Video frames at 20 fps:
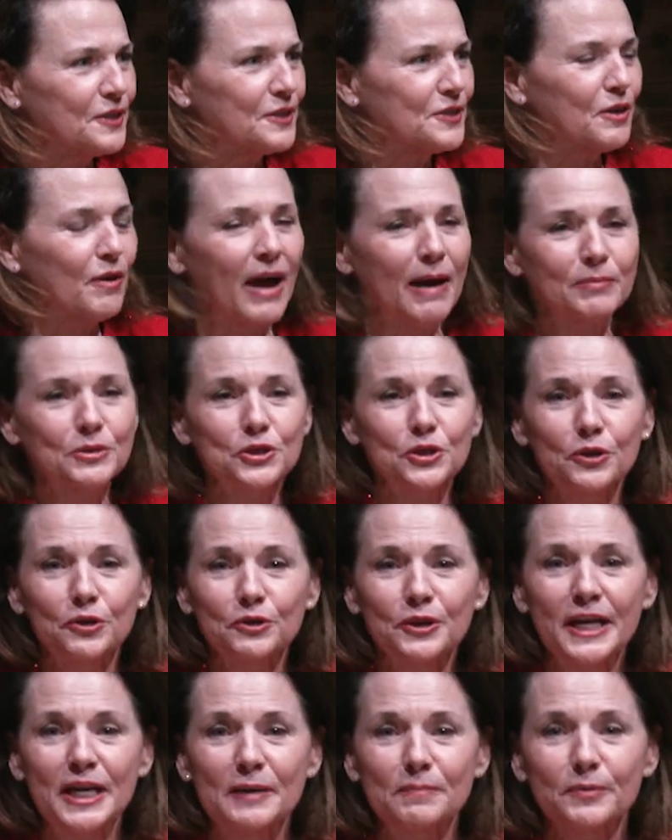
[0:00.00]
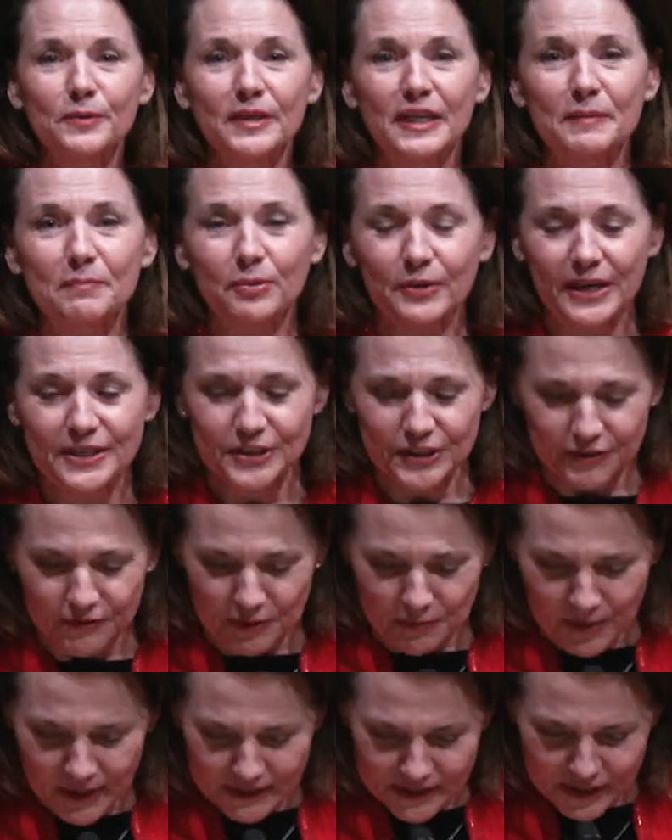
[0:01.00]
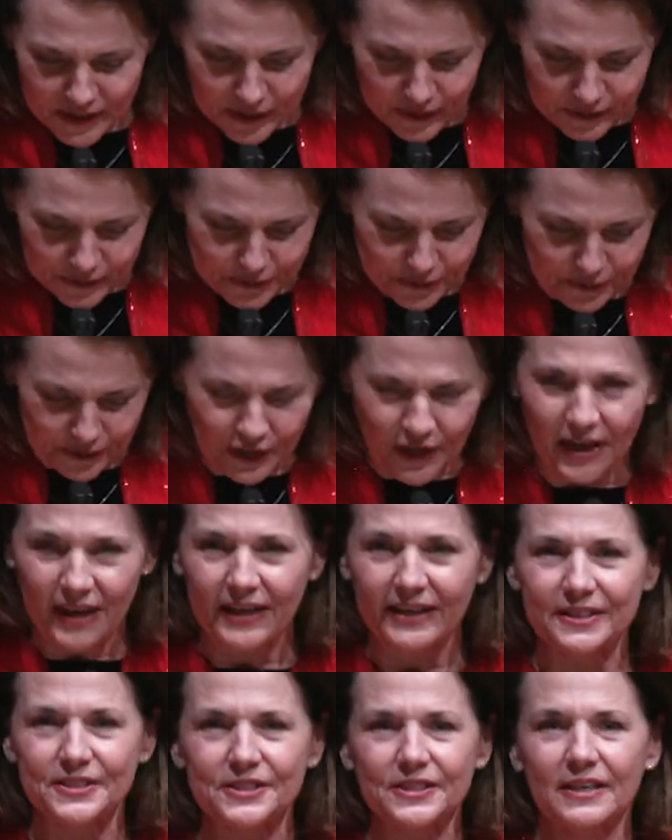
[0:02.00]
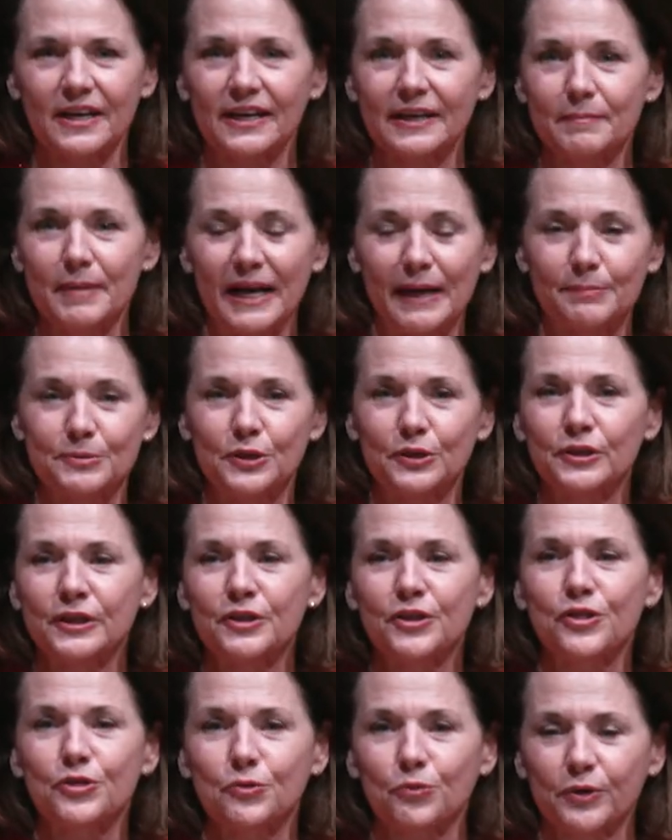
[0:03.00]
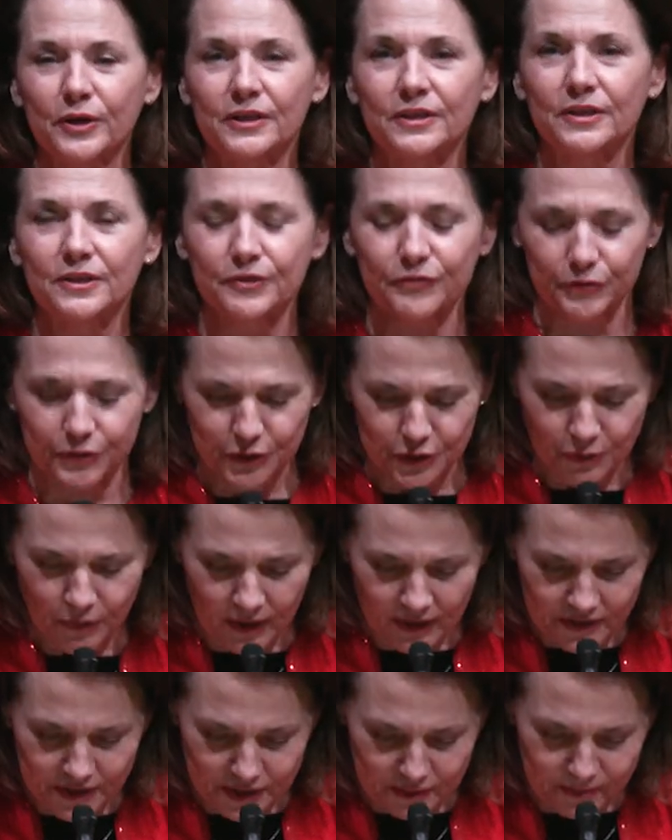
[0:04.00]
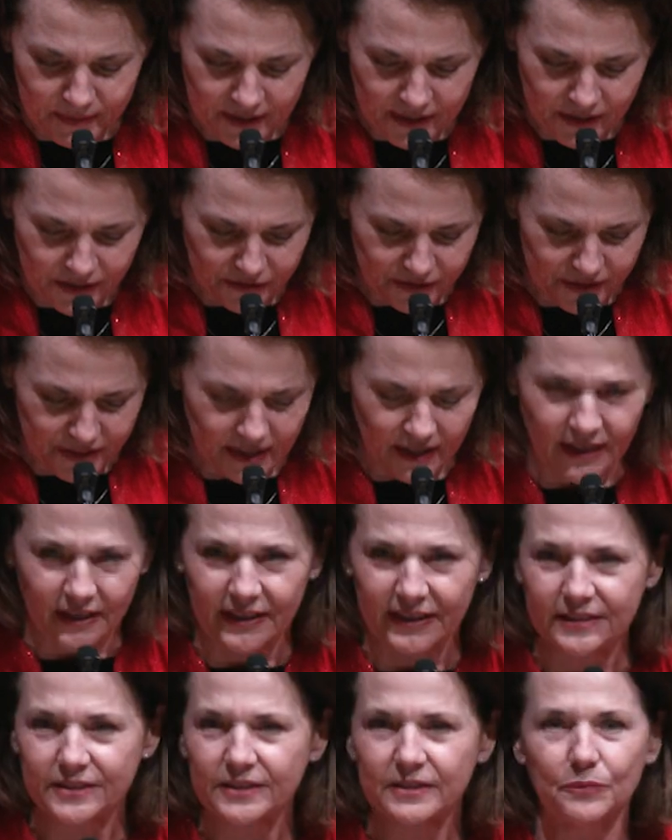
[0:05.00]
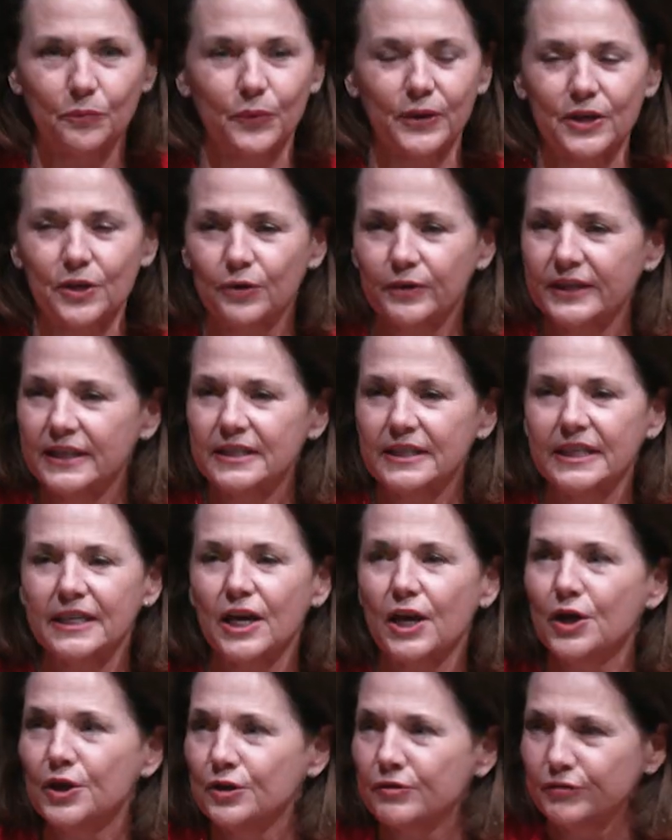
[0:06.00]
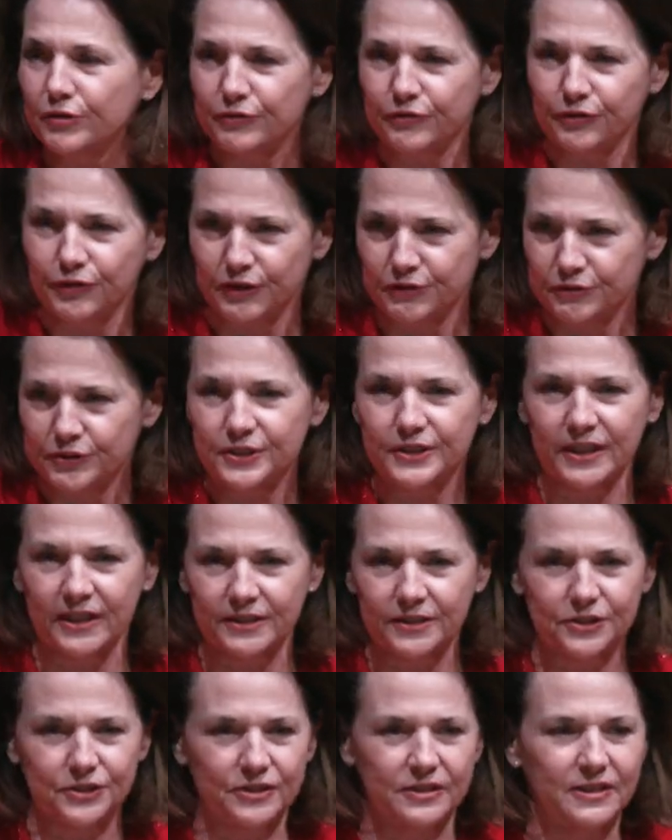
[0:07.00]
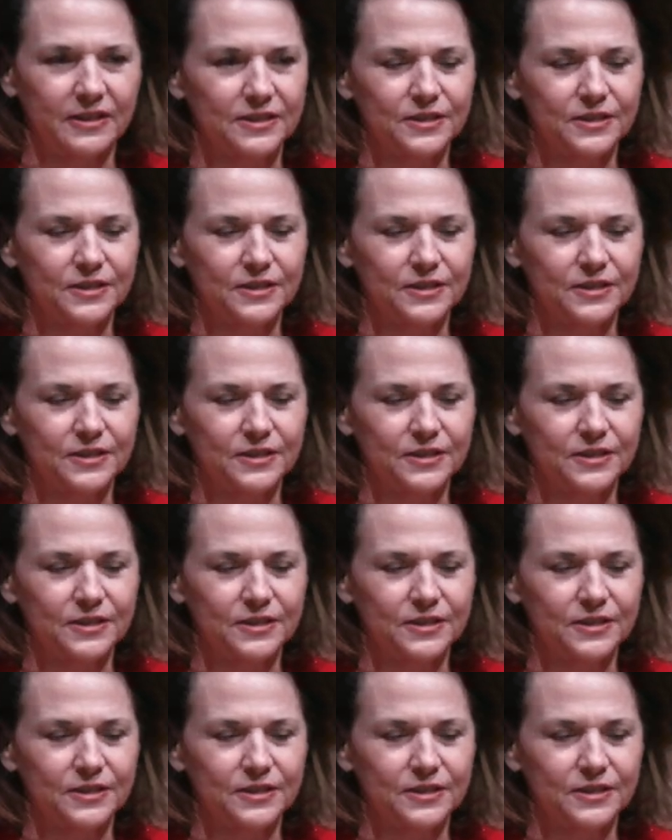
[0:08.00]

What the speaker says: So I'm Cheryl Kimberling, president of the Multicultural Alliance, and I'm absolutely thrilled for you all to be here tonight. We are in the overflow section.